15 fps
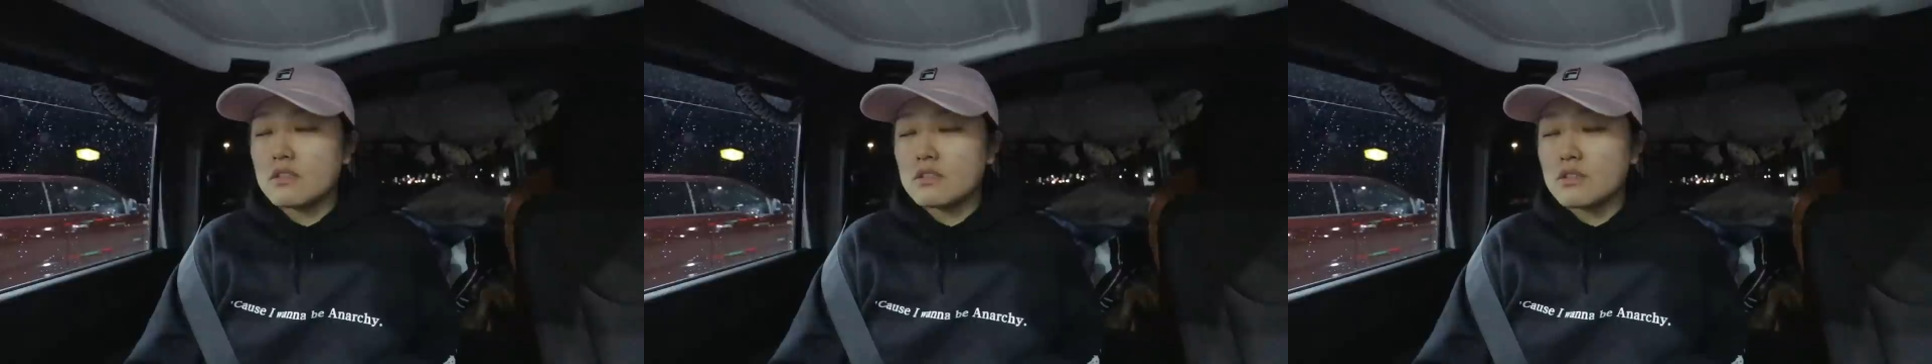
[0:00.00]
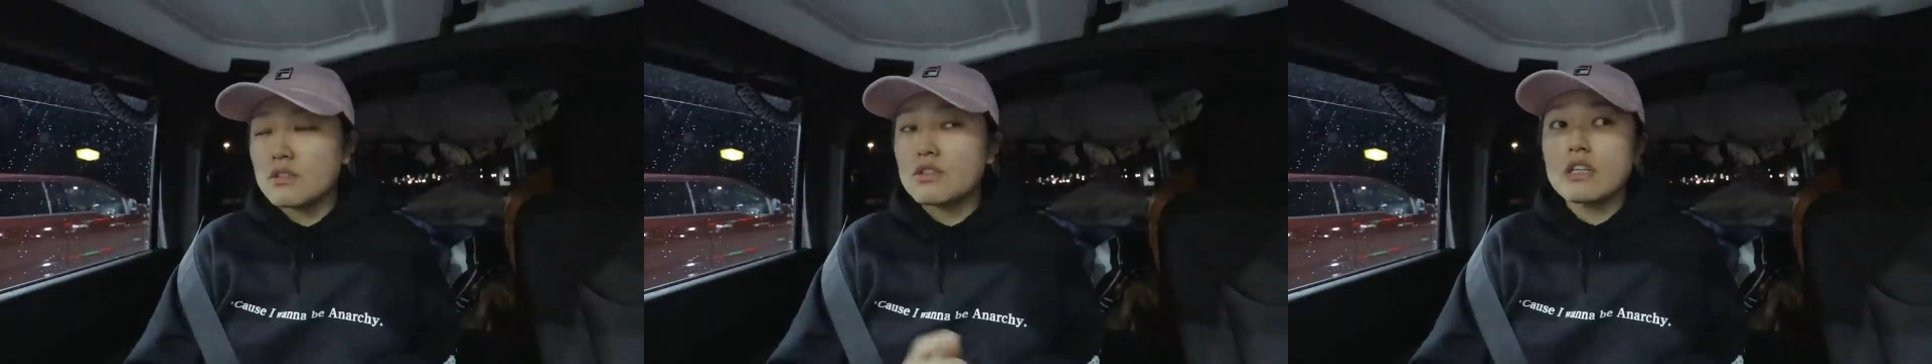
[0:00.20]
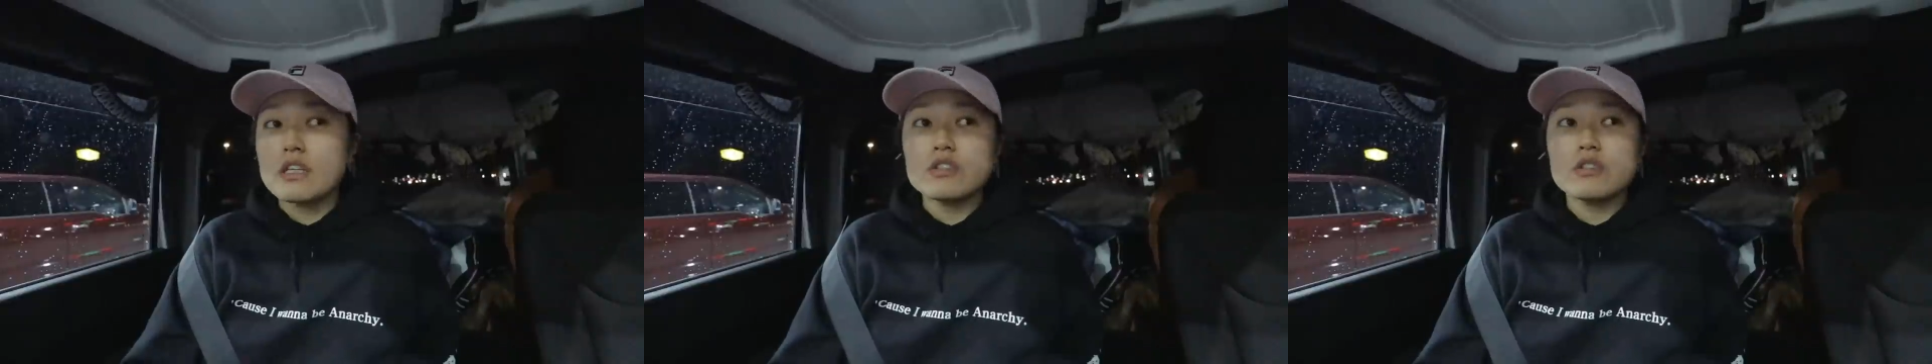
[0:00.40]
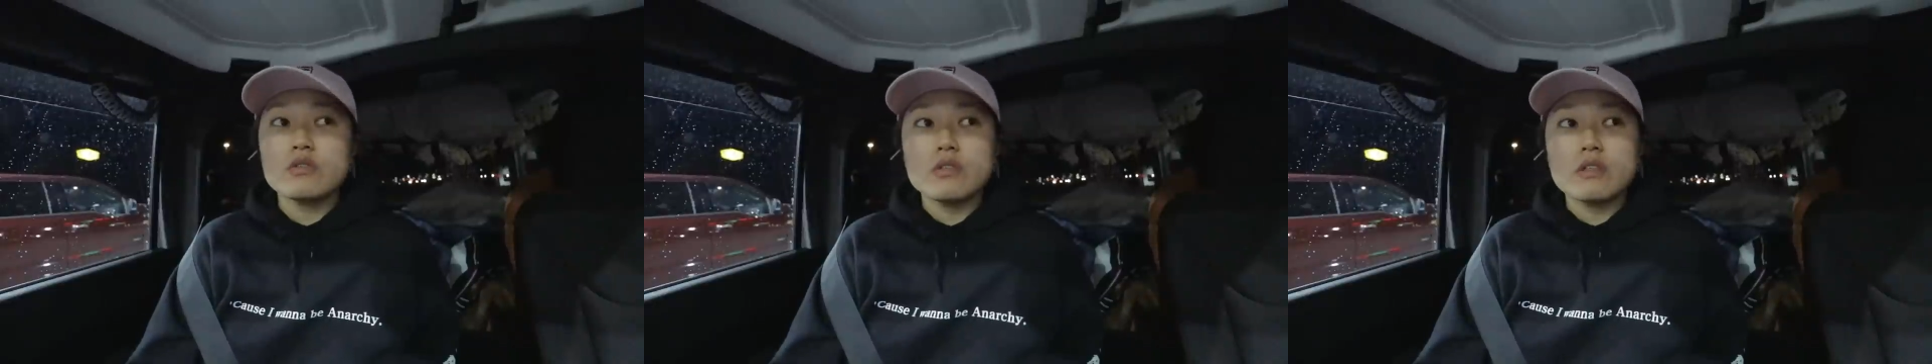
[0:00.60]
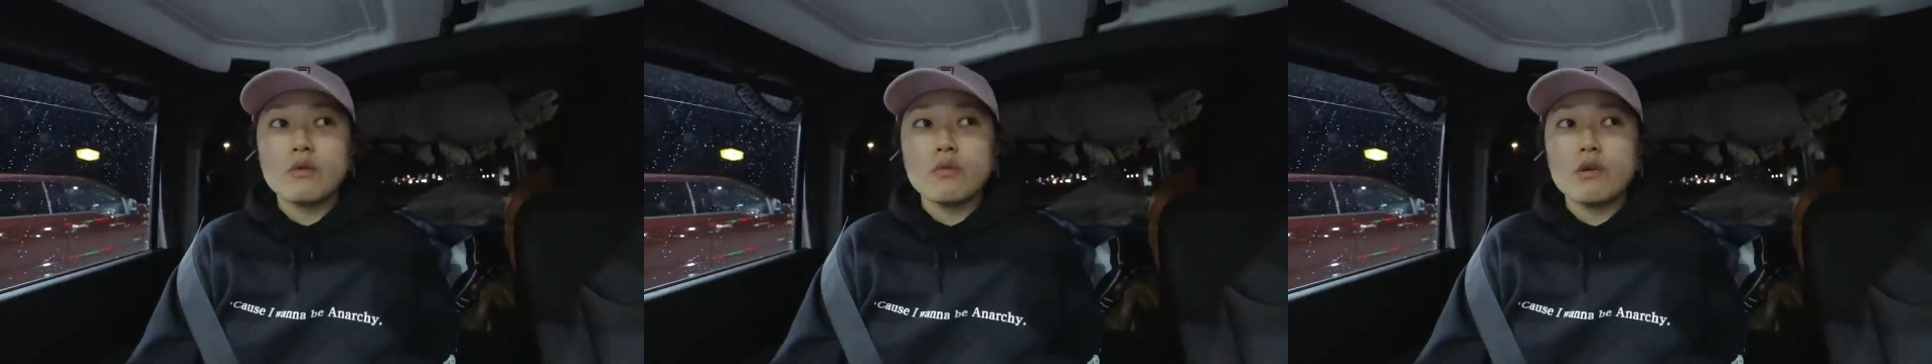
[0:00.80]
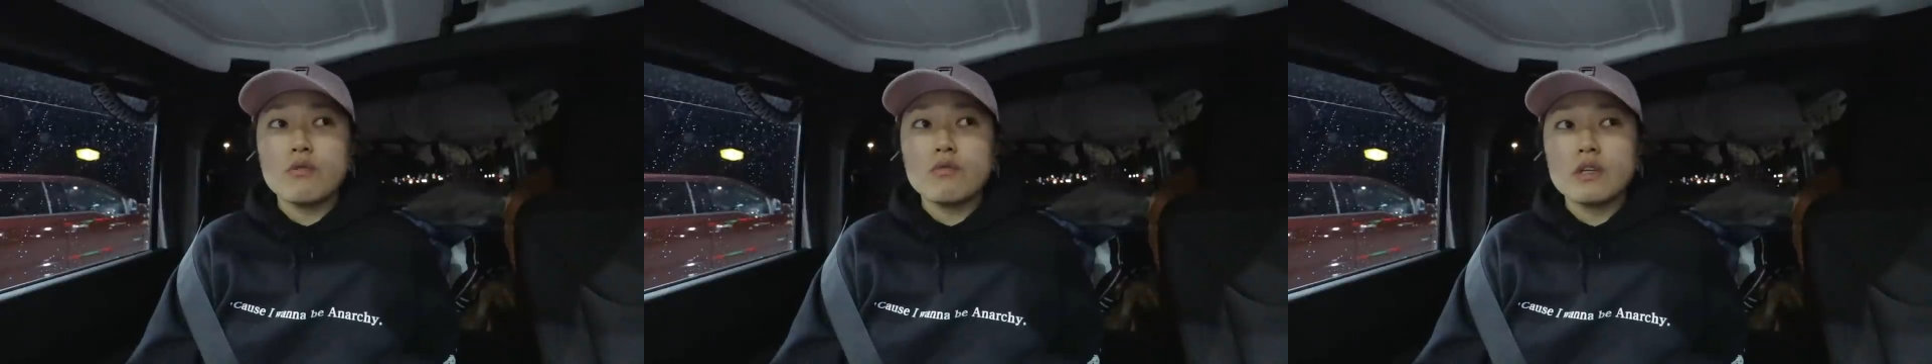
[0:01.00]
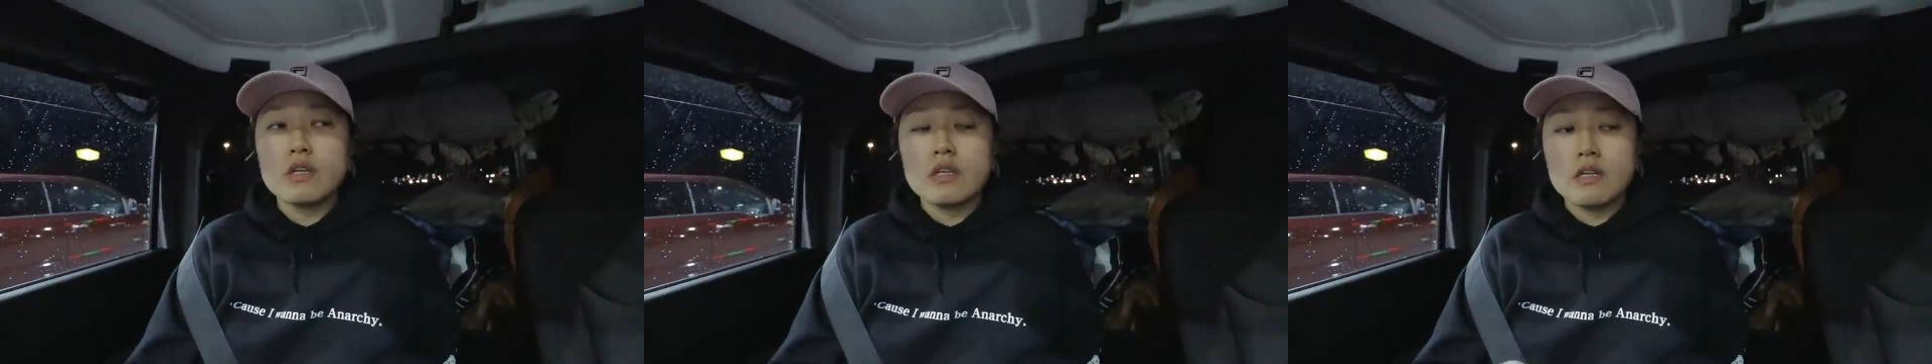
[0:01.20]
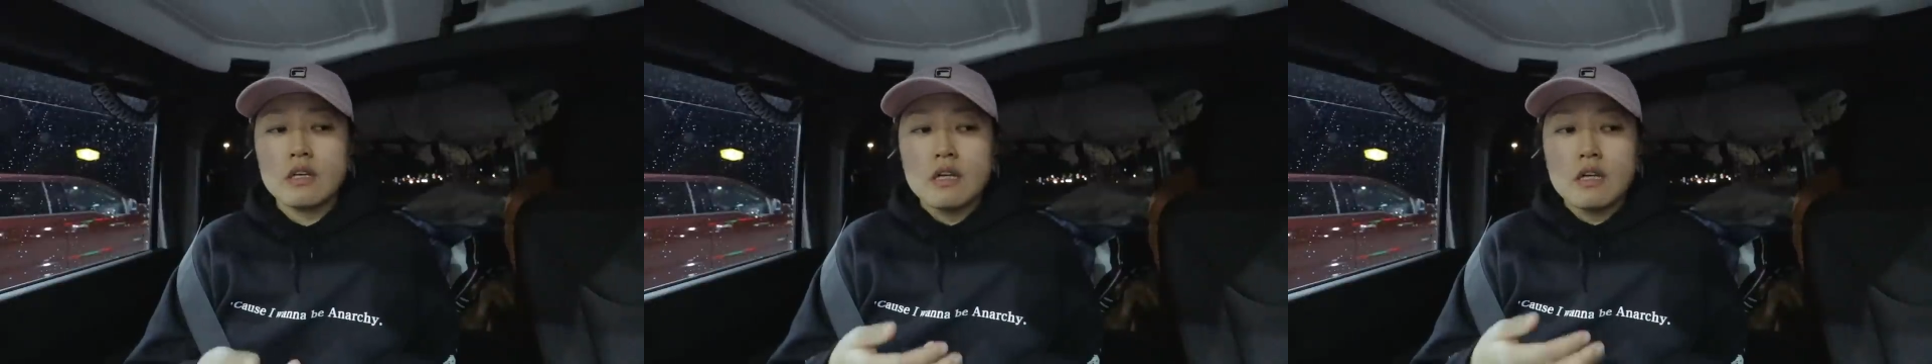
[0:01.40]
So you guys know that when
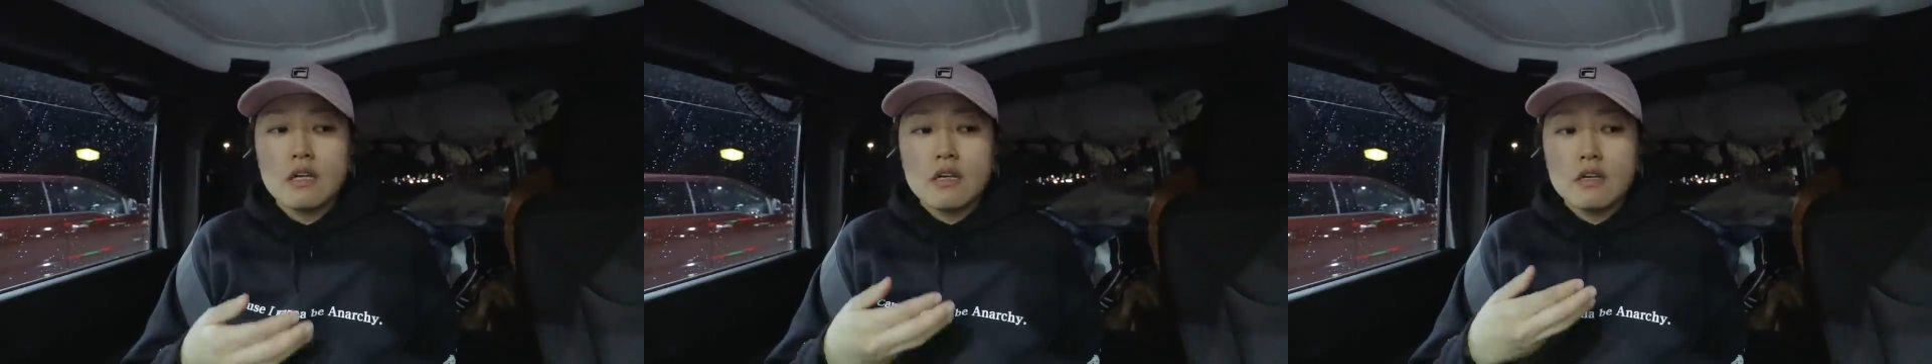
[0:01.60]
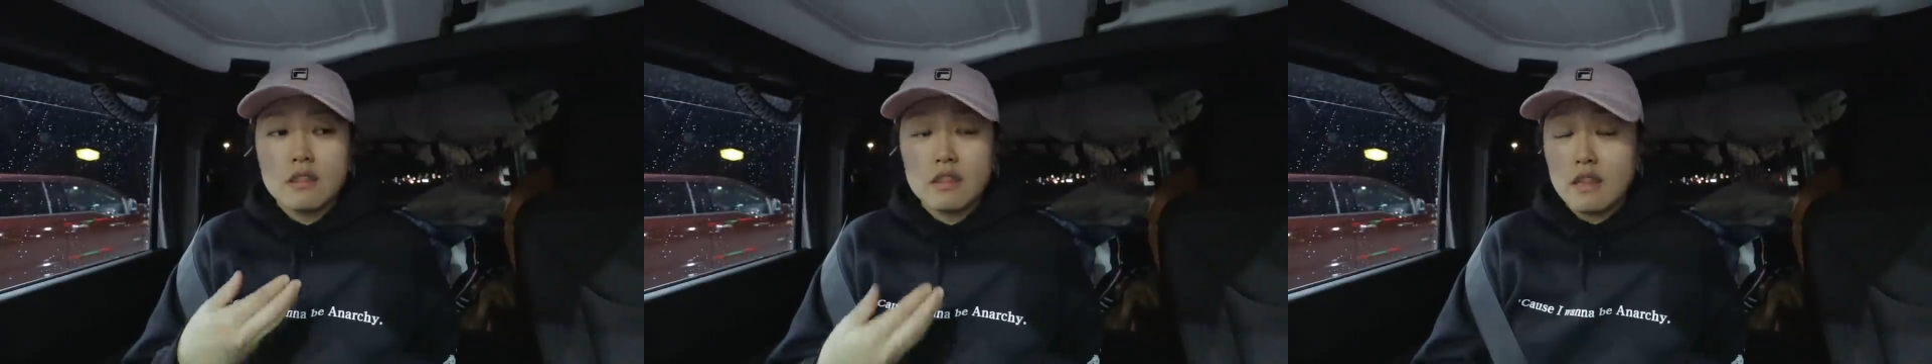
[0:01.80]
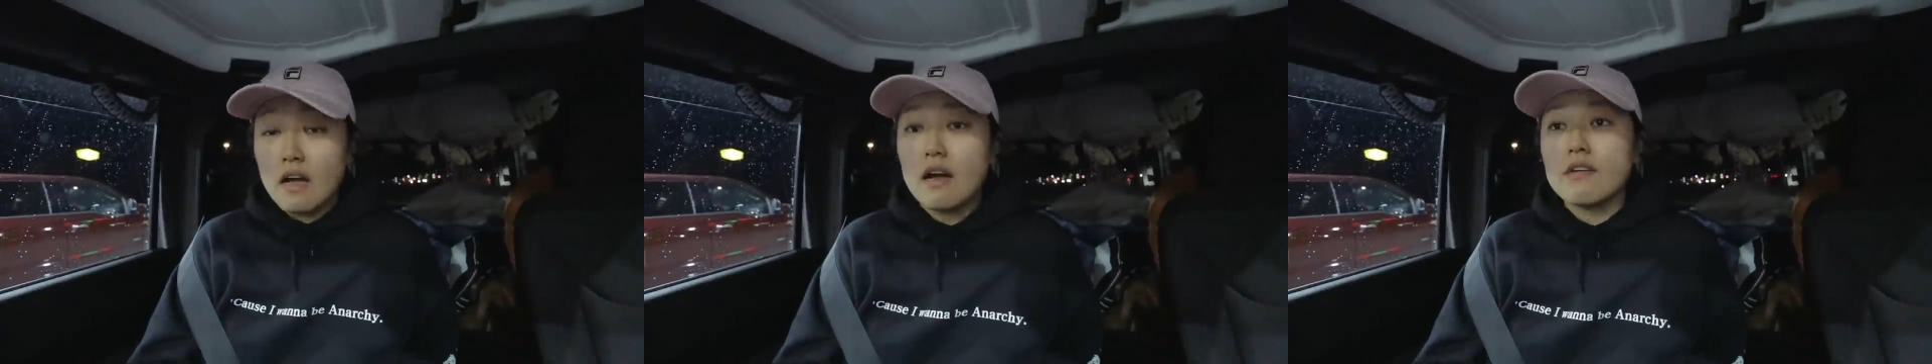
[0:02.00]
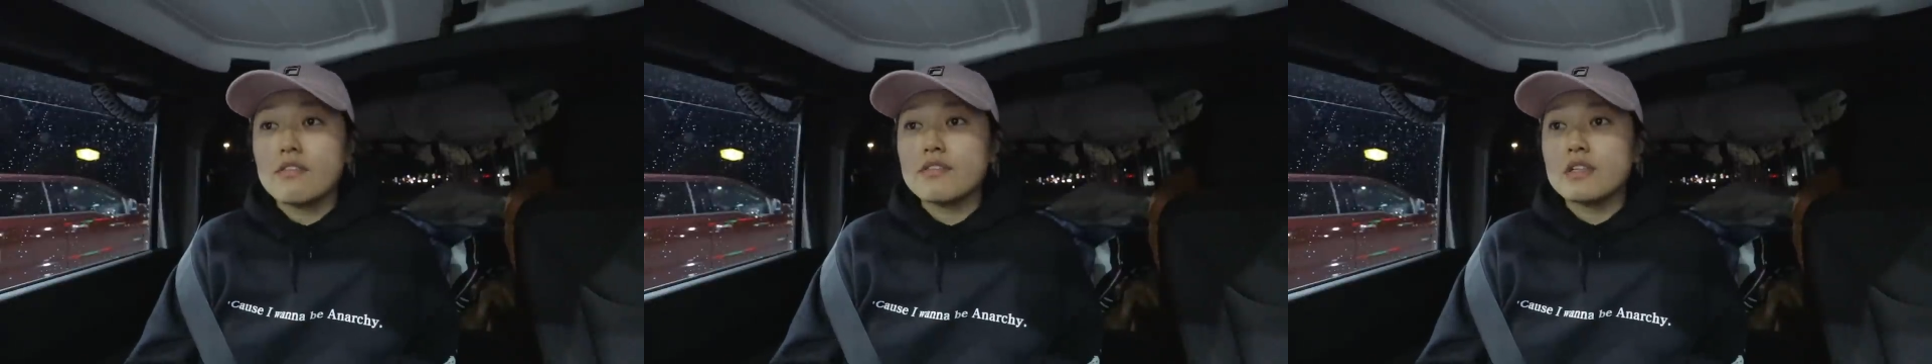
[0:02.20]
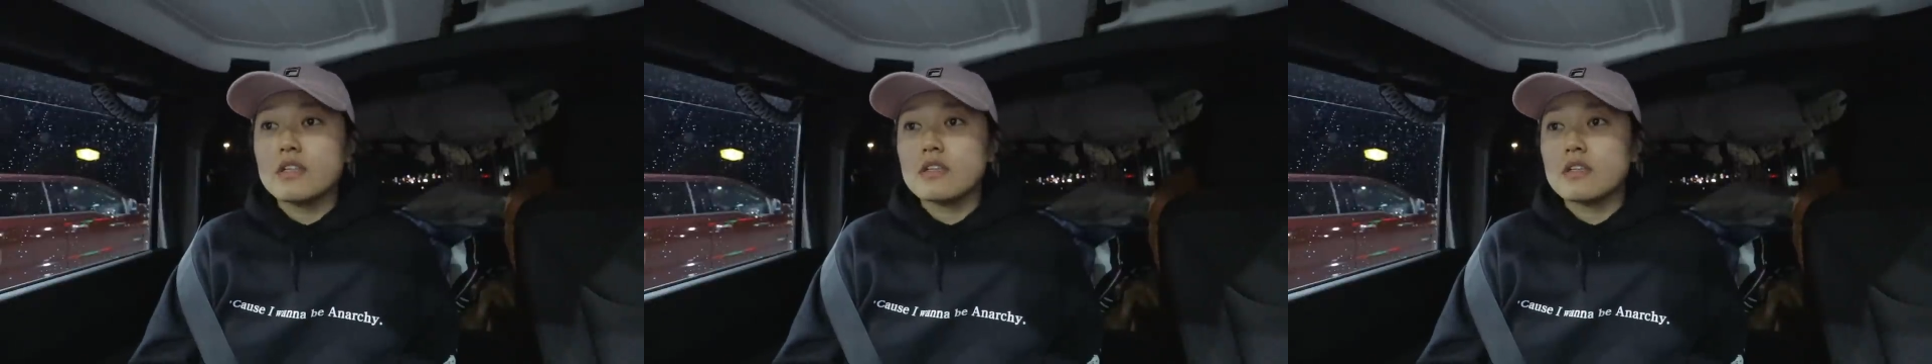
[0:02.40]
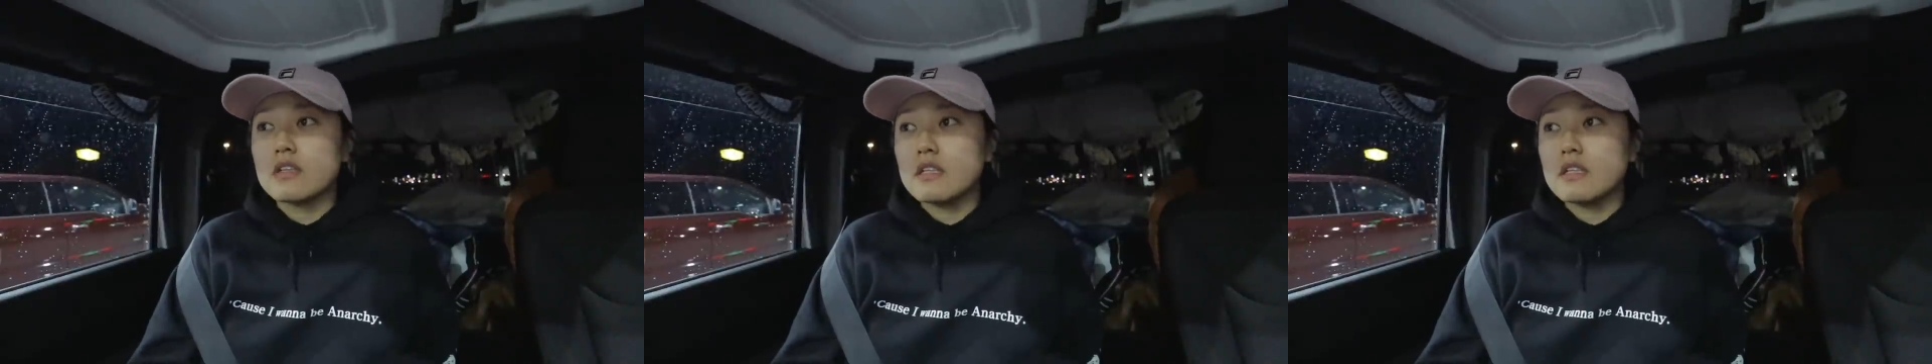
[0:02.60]
we left,